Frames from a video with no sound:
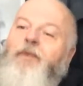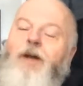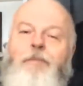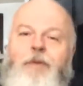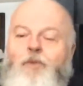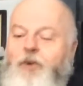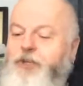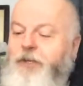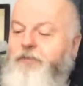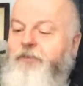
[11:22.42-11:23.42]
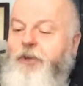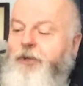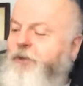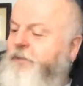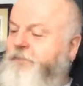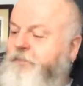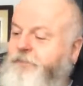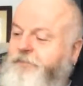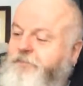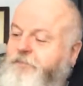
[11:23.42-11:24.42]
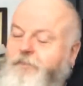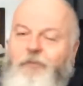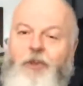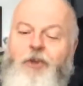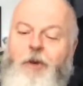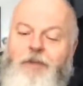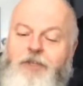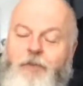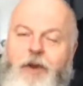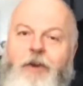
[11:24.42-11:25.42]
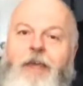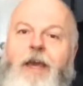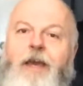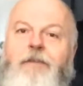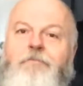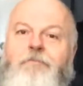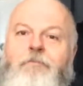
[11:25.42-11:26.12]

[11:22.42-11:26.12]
I've been watching a few, commenting where I can,